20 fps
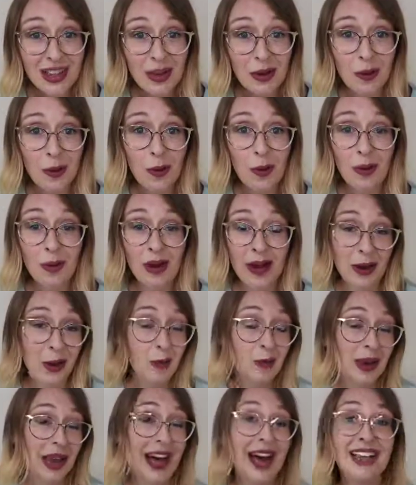You hope I
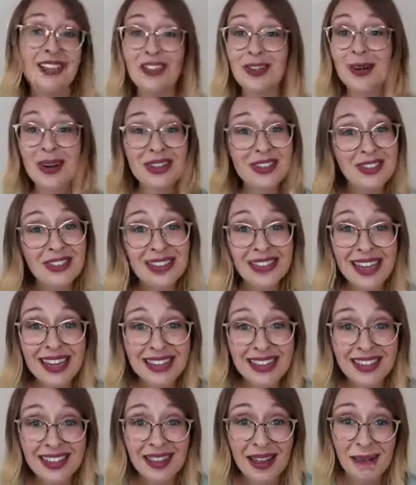hope you had your questions answered